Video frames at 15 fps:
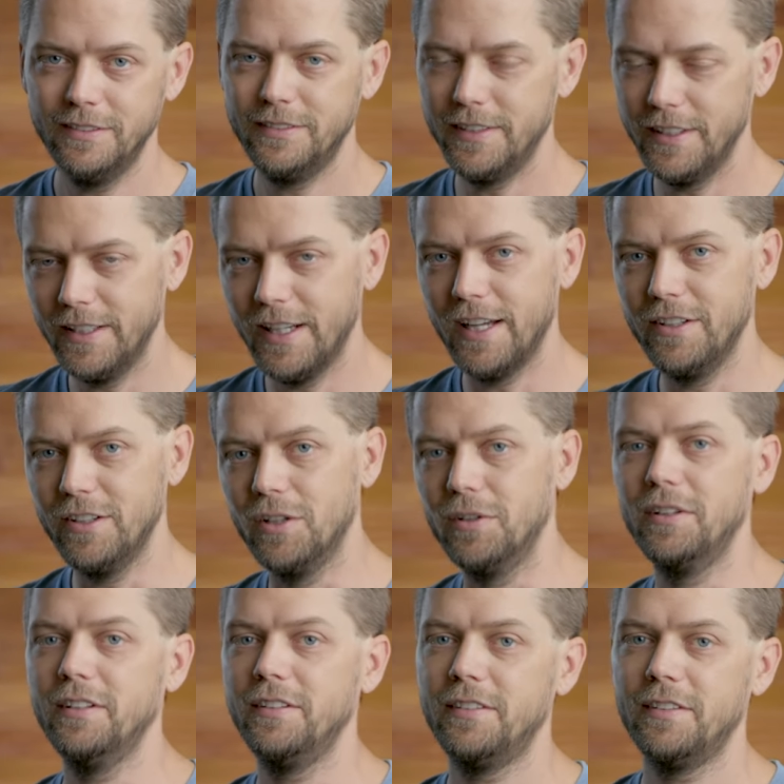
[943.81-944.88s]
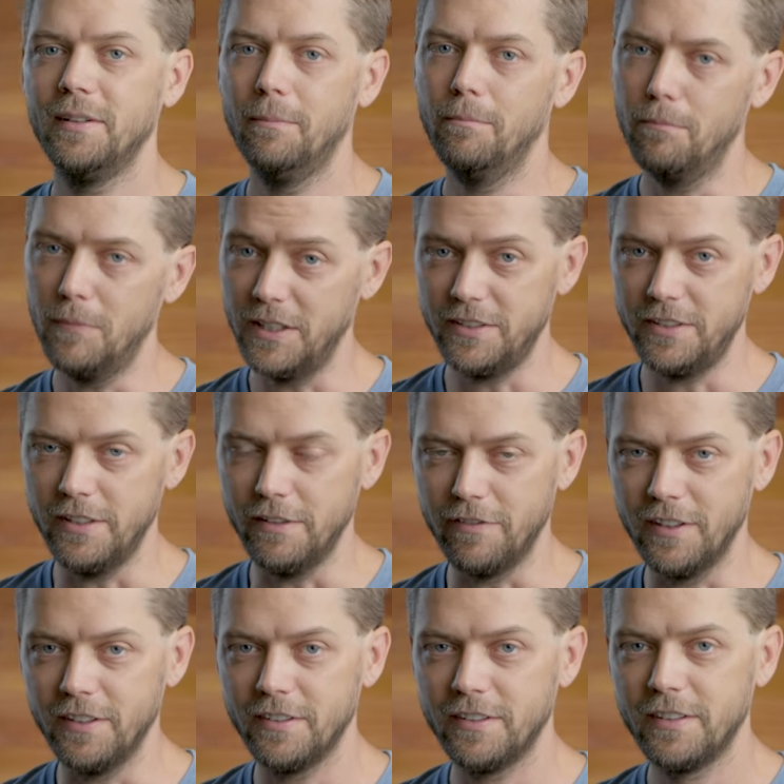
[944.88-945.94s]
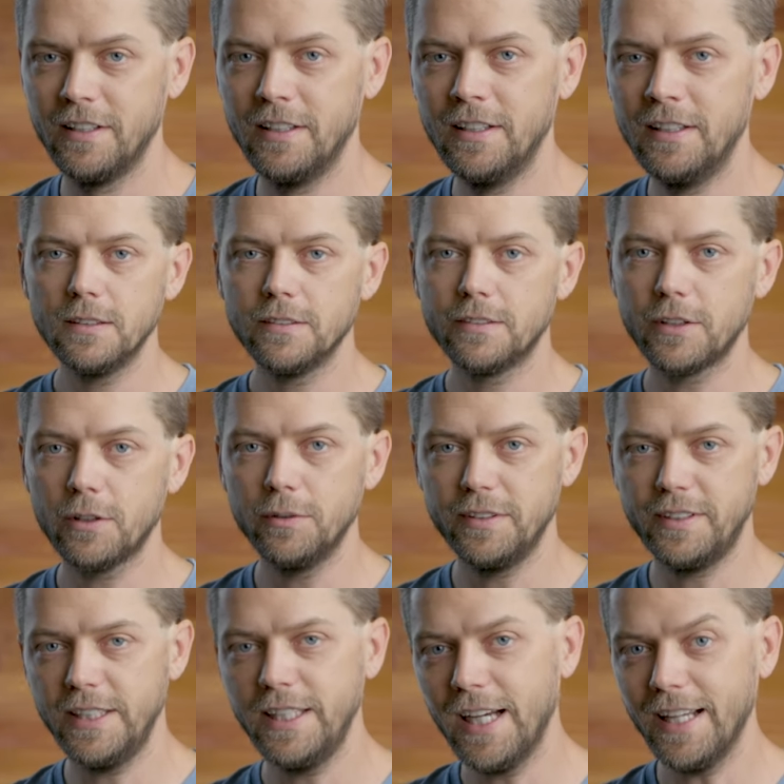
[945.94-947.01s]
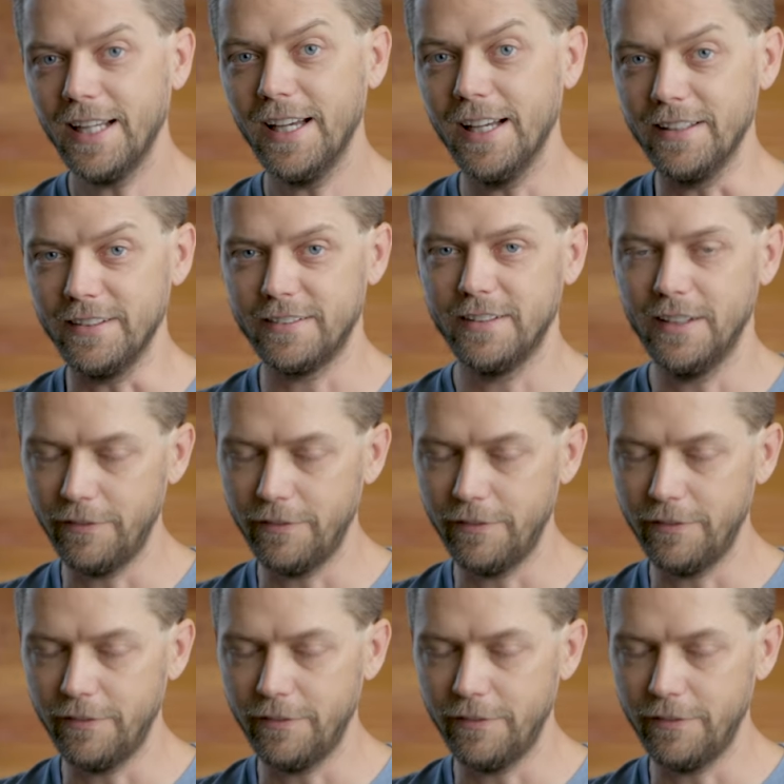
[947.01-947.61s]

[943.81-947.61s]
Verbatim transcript: did not notice much difference. So DIS,